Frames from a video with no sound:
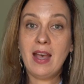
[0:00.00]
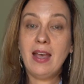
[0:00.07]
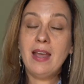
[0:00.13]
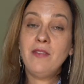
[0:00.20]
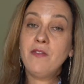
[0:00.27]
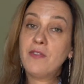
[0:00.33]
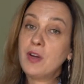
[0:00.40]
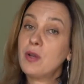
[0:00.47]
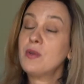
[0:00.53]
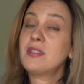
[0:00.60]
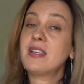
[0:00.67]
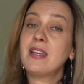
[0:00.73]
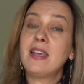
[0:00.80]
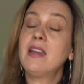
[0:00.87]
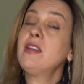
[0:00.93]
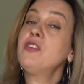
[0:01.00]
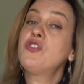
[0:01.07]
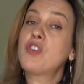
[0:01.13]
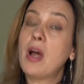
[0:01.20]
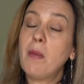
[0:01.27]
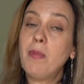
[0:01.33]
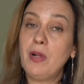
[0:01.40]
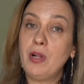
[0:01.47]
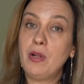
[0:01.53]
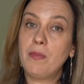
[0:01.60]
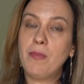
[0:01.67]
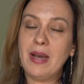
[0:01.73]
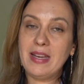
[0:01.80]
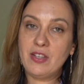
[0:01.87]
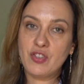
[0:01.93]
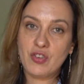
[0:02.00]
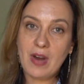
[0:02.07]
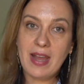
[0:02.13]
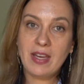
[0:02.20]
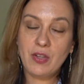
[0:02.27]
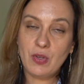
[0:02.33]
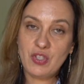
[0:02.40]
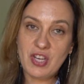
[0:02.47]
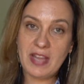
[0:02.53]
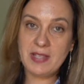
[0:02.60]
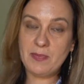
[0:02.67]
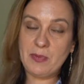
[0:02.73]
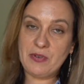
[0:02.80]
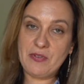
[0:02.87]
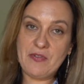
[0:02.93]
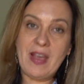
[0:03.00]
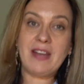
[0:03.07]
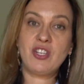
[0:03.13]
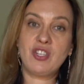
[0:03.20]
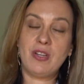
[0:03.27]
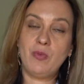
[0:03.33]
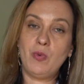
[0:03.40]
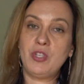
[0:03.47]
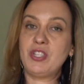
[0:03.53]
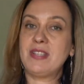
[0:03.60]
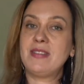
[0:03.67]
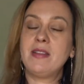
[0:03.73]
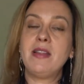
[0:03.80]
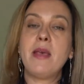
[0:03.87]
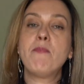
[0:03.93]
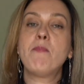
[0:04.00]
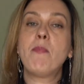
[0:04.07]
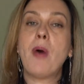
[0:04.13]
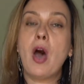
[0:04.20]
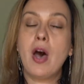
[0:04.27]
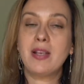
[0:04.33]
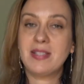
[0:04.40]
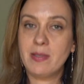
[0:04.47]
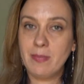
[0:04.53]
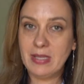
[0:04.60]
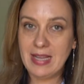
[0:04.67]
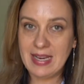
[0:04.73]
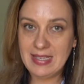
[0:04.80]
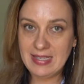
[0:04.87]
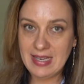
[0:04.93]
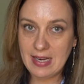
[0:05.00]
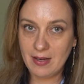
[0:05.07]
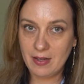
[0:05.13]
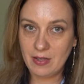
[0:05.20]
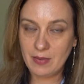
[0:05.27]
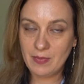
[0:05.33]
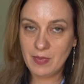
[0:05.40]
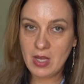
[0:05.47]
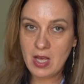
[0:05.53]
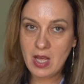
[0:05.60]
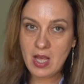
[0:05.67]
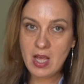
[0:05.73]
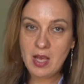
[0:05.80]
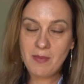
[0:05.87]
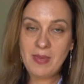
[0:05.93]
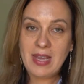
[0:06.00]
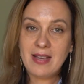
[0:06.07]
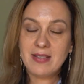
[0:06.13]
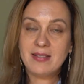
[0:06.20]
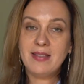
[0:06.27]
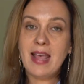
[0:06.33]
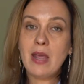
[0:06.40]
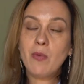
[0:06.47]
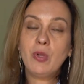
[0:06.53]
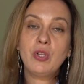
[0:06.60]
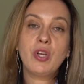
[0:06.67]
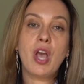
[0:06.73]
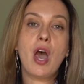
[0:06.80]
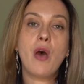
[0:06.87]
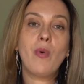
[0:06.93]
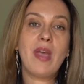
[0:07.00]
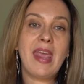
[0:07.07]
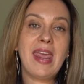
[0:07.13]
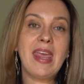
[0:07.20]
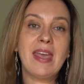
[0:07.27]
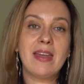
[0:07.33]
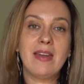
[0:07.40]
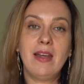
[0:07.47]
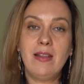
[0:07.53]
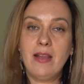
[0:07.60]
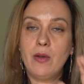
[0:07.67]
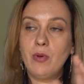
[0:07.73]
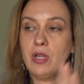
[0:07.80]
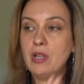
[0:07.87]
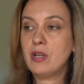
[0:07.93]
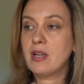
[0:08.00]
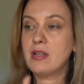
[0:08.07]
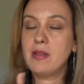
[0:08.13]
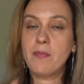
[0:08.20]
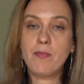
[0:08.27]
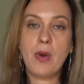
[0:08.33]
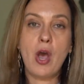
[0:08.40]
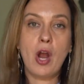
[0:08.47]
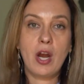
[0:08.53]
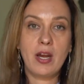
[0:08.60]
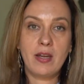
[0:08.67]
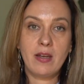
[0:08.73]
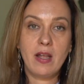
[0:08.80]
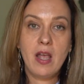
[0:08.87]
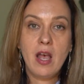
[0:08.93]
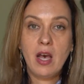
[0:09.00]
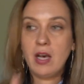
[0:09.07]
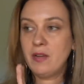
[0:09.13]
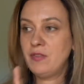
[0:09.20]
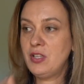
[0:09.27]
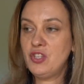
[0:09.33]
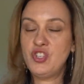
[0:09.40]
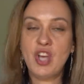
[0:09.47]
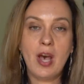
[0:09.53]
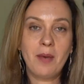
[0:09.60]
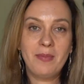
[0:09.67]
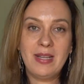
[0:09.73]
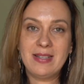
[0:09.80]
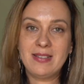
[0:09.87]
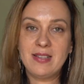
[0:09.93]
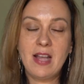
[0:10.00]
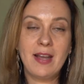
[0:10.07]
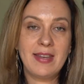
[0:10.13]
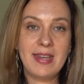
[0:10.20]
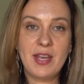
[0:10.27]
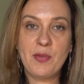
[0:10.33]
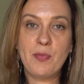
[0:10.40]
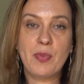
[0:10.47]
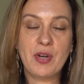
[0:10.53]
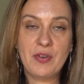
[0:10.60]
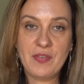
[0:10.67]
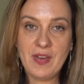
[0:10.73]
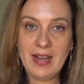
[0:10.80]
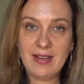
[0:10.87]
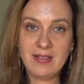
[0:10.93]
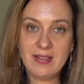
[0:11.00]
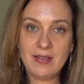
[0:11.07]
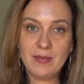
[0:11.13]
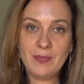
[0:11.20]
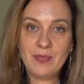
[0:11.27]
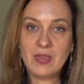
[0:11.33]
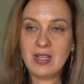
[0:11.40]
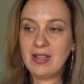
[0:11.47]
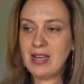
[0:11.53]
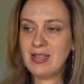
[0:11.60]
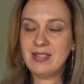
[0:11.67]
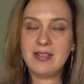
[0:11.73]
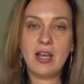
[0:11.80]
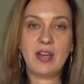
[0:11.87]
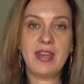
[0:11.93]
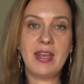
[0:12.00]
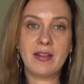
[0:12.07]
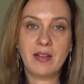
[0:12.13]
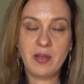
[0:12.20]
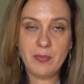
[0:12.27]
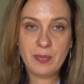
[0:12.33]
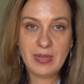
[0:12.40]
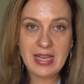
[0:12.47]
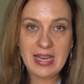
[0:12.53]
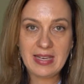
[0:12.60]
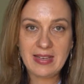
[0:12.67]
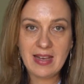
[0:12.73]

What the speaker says: And Virgos can get in trouble by trying to chase perfection, which is an impossible ideal, because they will go in and they will look at the part of the job that's not yet perfect, that's not yet complete.